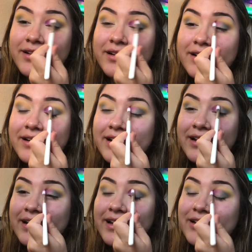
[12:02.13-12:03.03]

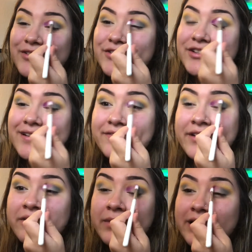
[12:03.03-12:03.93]
I can't do shit in
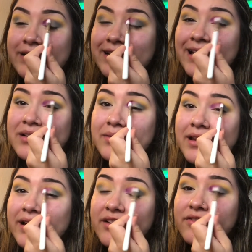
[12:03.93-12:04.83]
5 minutes. It takes me
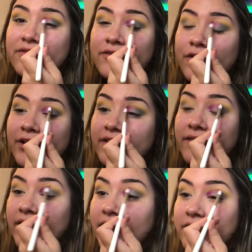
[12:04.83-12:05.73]
like
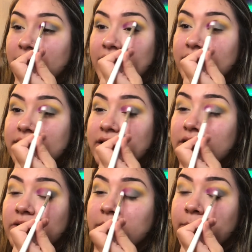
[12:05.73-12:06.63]
45 minutes to do
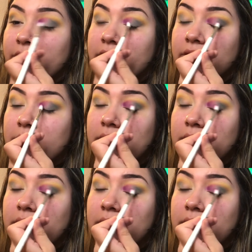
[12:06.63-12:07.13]
my makeup.